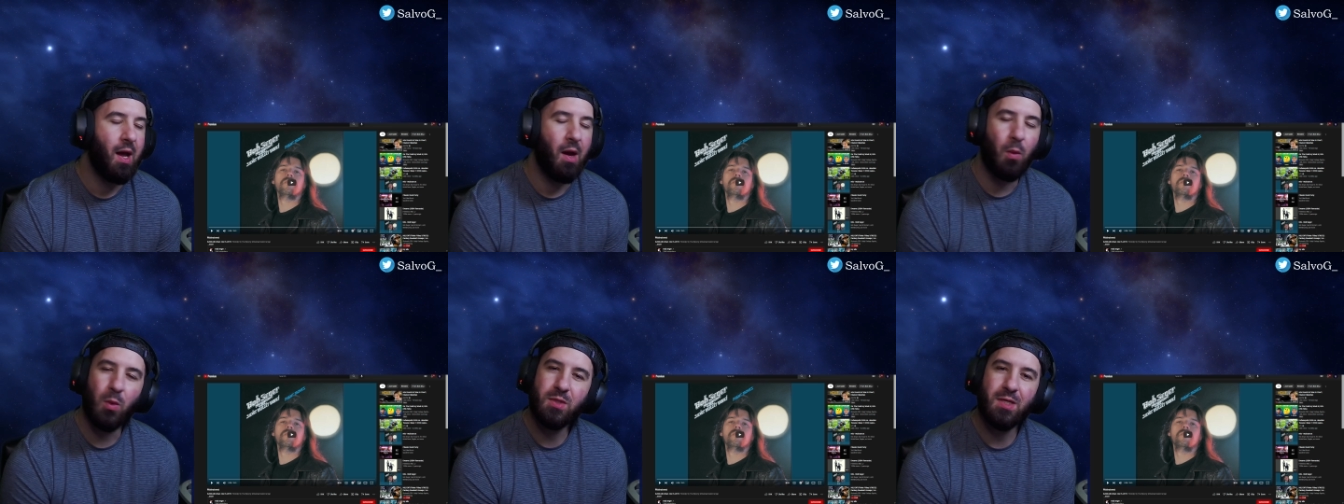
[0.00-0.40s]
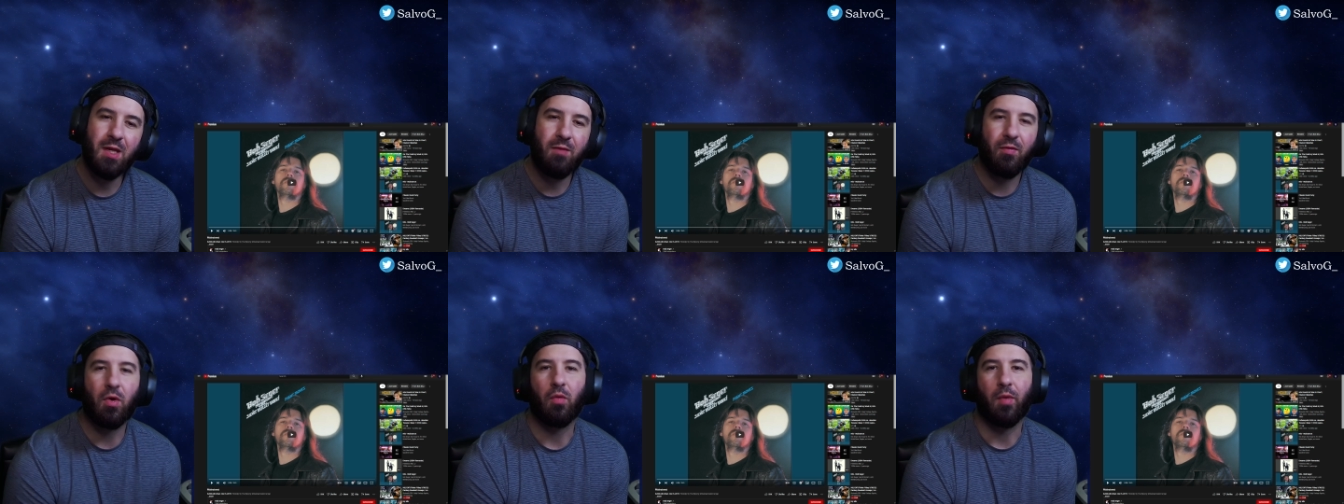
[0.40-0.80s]
I wasn't
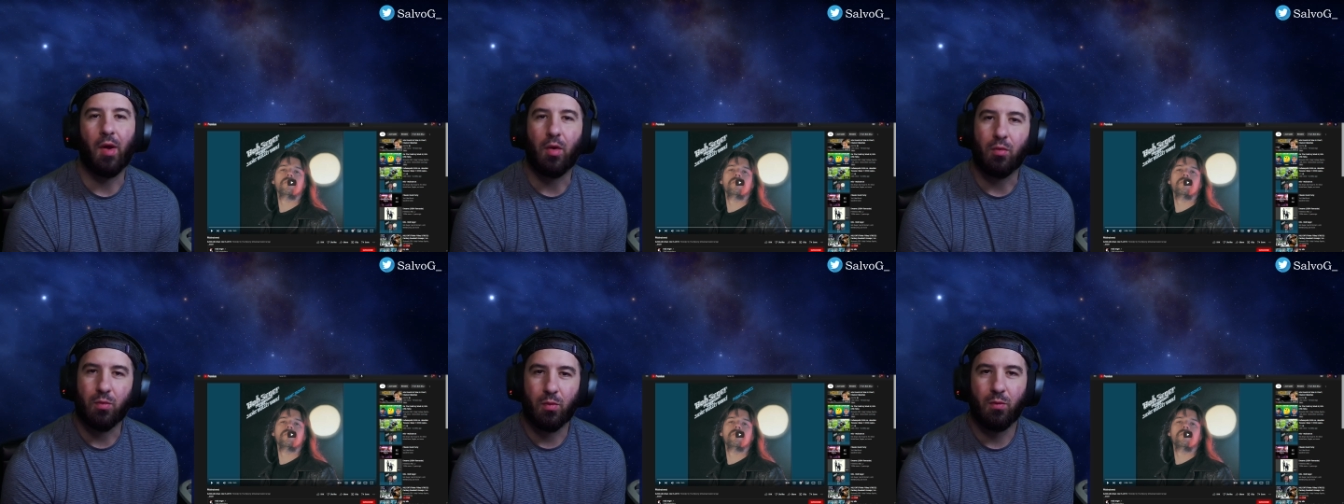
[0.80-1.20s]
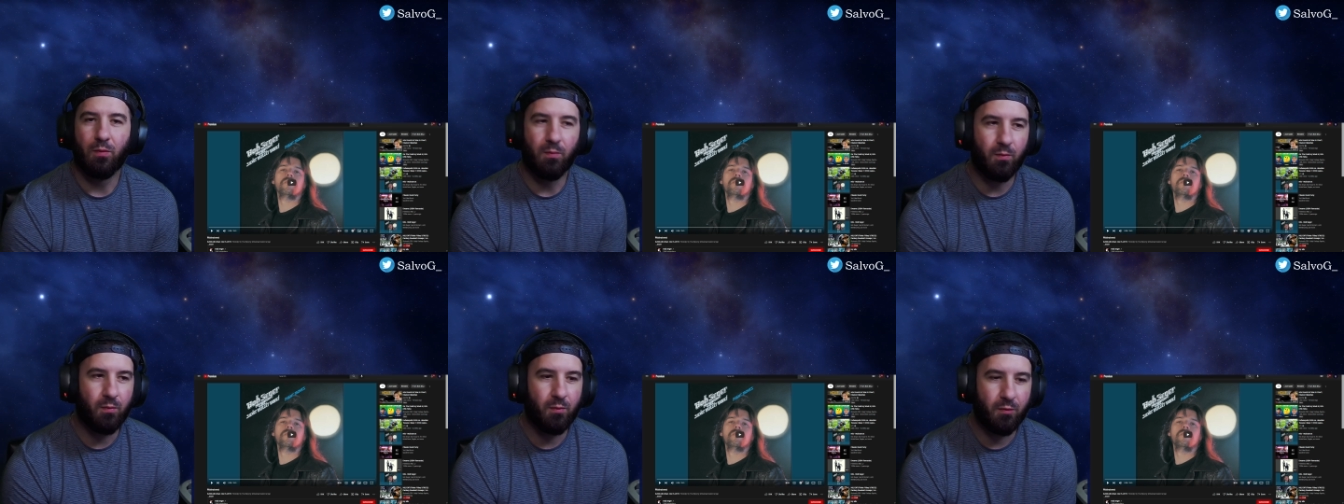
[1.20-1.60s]
even around
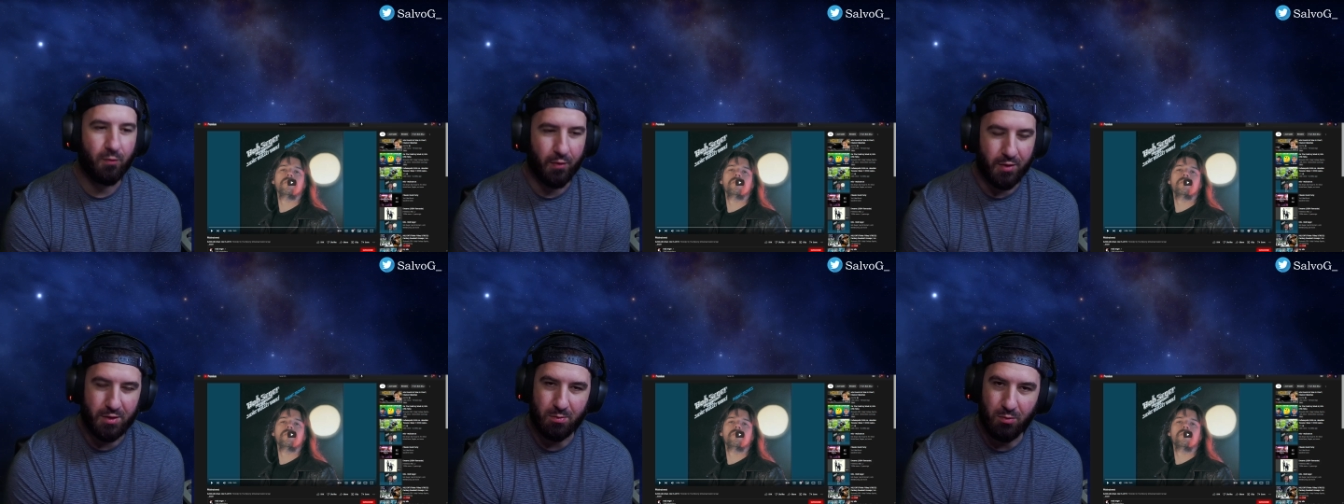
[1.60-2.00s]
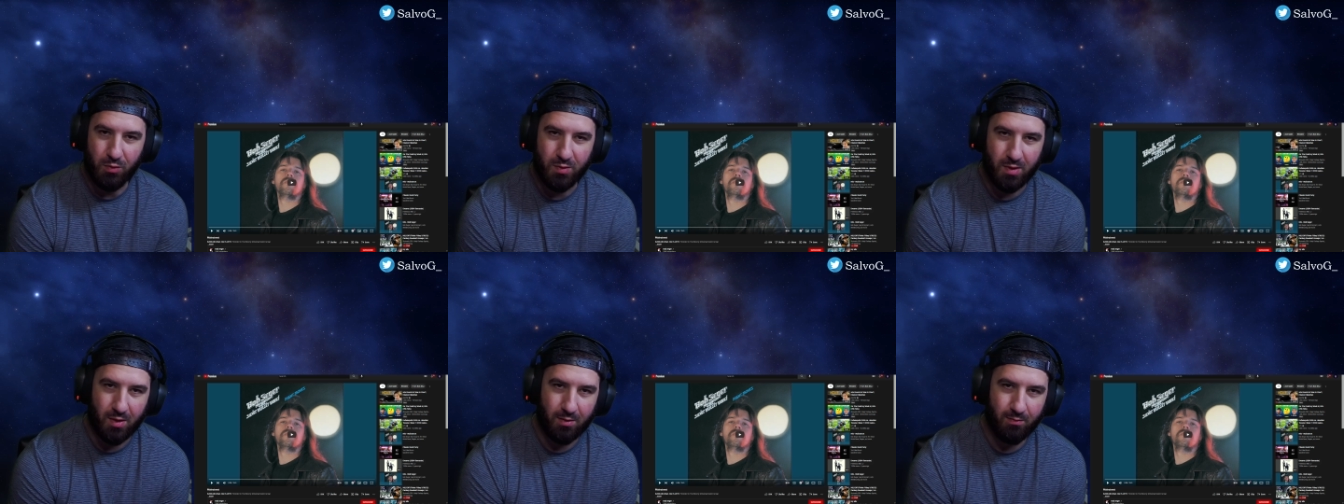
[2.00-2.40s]
for this
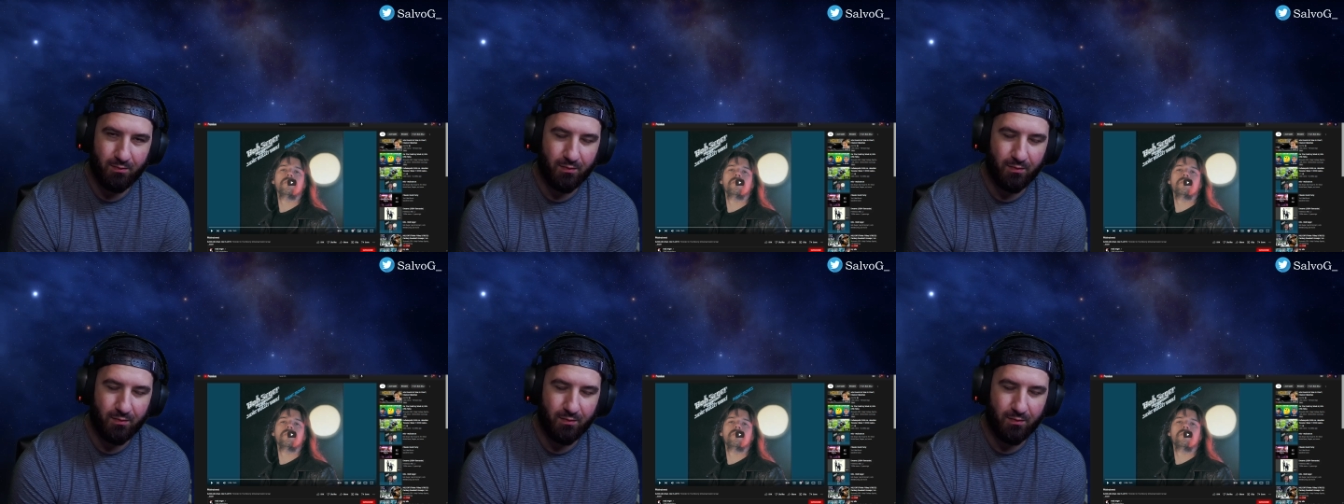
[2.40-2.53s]
music,